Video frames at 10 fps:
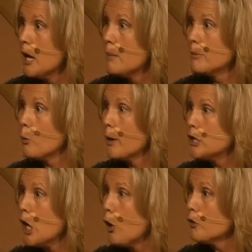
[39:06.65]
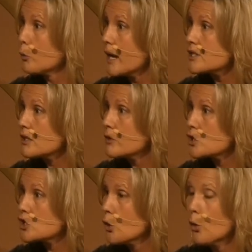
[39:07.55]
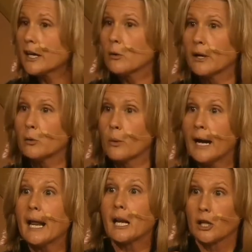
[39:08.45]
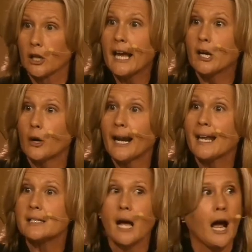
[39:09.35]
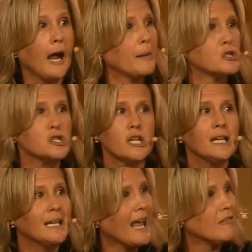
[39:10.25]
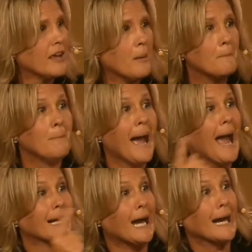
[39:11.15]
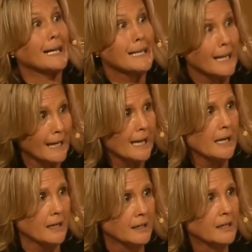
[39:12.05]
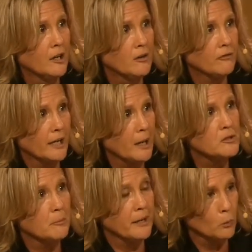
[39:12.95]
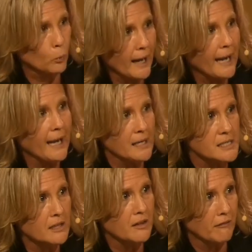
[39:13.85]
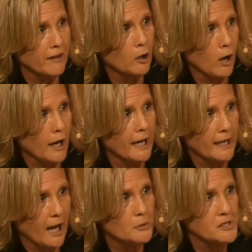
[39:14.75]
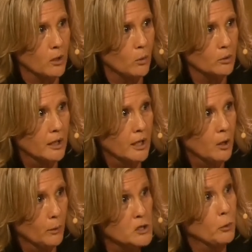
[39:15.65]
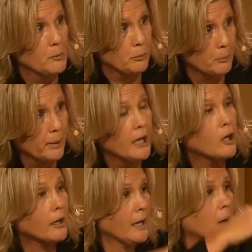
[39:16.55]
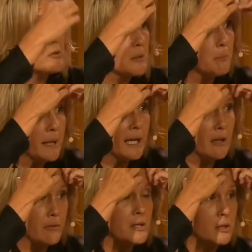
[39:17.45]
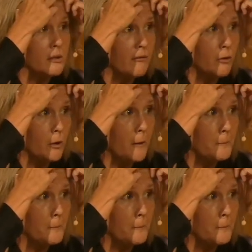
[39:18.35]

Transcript: But we know the rest of the story. We read it later in time. She gave him back again for him to be raised in the pharaonic household, which would prepare him to be the deliverer.